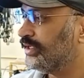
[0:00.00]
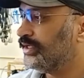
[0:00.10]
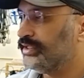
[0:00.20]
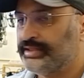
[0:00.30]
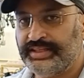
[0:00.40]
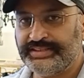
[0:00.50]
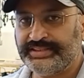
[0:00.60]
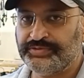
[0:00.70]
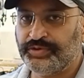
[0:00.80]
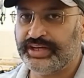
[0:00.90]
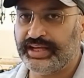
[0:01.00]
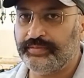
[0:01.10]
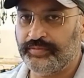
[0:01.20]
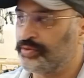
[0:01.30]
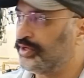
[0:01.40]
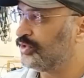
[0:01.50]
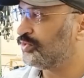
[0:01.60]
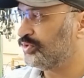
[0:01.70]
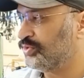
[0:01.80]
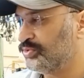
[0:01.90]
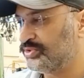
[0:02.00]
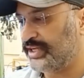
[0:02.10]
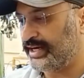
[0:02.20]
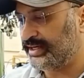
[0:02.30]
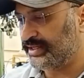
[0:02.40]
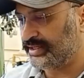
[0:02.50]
this is what I am going to use. And